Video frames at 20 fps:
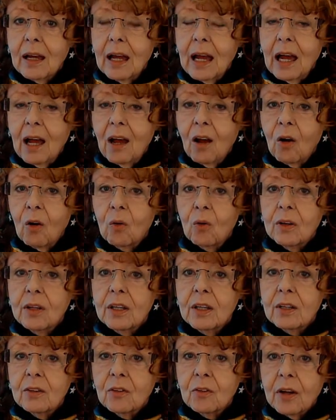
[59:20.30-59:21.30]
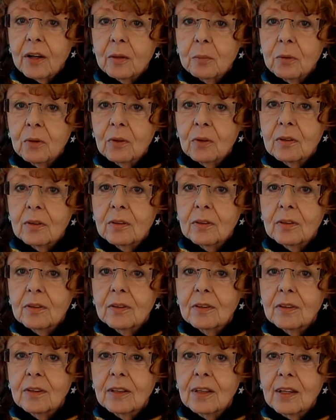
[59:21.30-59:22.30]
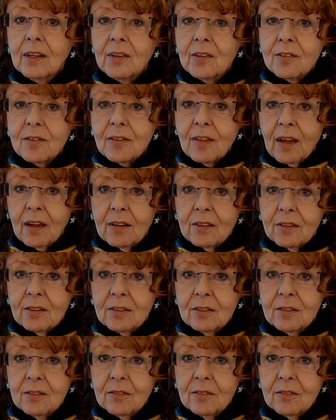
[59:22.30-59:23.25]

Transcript: How incredible is that?